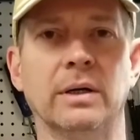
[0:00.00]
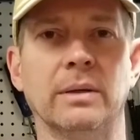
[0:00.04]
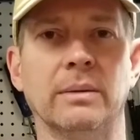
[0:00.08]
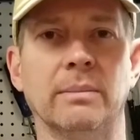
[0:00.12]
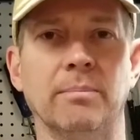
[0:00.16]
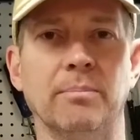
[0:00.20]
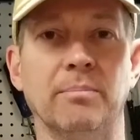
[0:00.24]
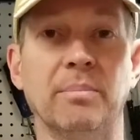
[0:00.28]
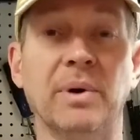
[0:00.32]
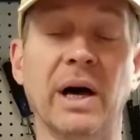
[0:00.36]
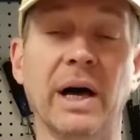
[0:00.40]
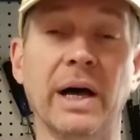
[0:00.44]

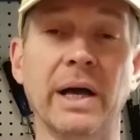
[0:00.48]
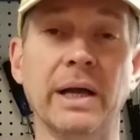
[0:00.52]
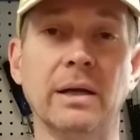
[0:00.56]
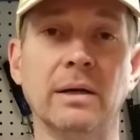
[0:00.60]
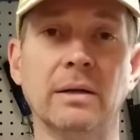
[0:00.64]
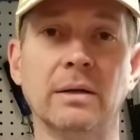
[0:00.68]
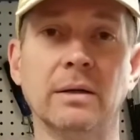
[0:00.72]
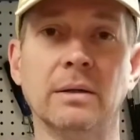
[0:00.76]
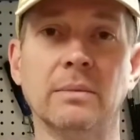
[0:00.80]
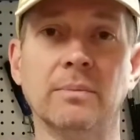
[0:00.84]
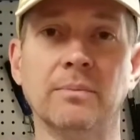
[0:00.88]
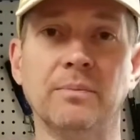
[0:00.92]
But
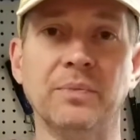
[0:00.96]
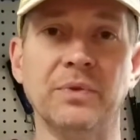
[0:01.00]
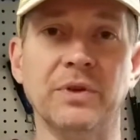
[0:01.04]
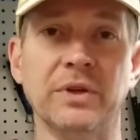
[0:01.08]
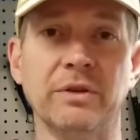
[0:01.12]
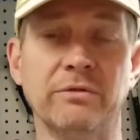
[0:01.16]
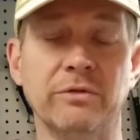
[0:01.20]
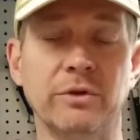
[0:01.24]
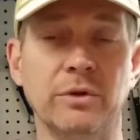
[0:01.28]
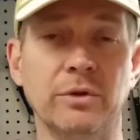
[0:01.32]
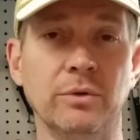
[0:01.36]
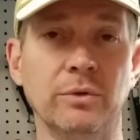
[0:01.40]

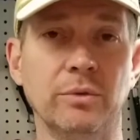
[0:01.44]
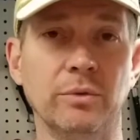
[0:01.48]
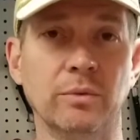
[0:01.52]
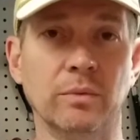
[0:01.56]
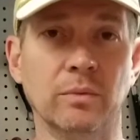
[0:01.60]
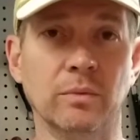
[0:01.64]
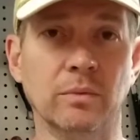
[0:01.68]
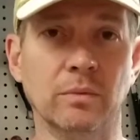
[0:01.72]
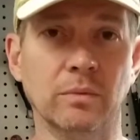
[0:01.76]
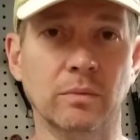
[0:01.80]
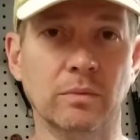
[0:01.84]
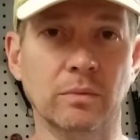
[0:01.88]
if you
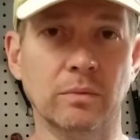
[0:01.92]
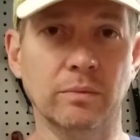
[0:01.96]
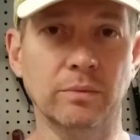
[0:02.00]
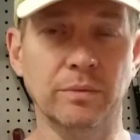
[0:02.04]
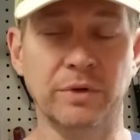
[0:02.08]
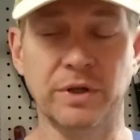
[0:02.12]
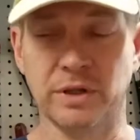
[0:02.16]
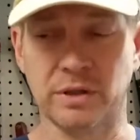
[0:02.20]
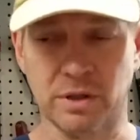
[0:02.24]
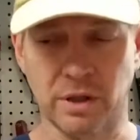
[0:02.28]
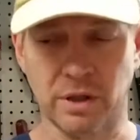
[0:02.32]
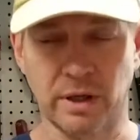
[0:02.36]

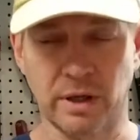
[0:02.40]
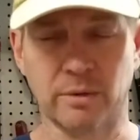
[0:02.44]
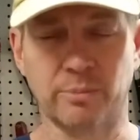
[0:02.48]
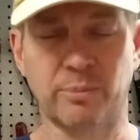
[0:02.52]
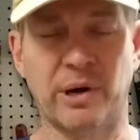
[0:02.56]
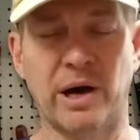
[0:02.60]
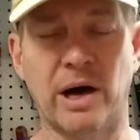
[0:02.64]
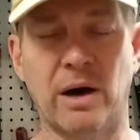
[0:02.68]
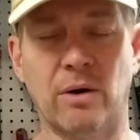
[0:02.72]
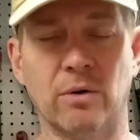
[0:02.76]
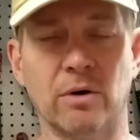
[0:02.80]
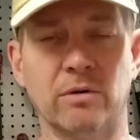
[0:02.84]
disconnect
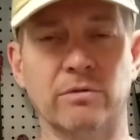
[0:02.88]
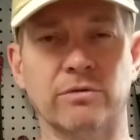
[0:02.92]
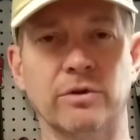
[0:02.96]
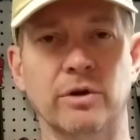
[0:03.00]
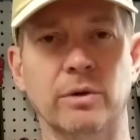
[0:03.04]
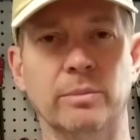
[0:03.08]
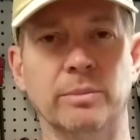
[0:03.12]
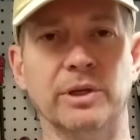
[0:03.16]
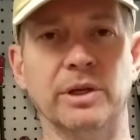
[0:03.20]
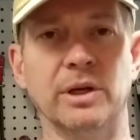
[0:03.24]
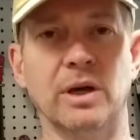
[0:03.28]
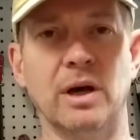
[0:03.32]
power
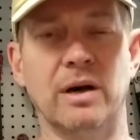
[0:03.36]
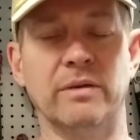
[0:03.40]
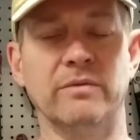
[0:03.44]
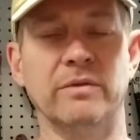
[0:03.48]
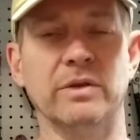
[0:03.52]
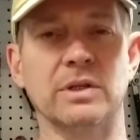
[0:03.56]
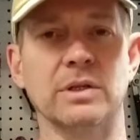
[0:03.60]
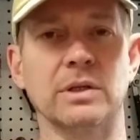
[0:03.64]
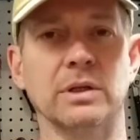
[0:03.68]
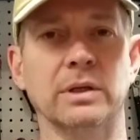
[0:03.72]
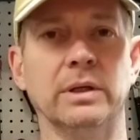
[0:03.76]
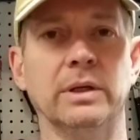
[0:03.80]
from it,
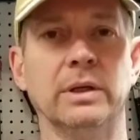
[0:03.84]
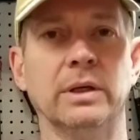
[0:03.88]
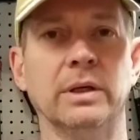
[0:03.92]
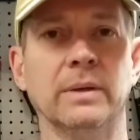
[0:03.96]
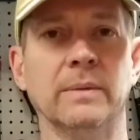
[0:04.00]
obviously,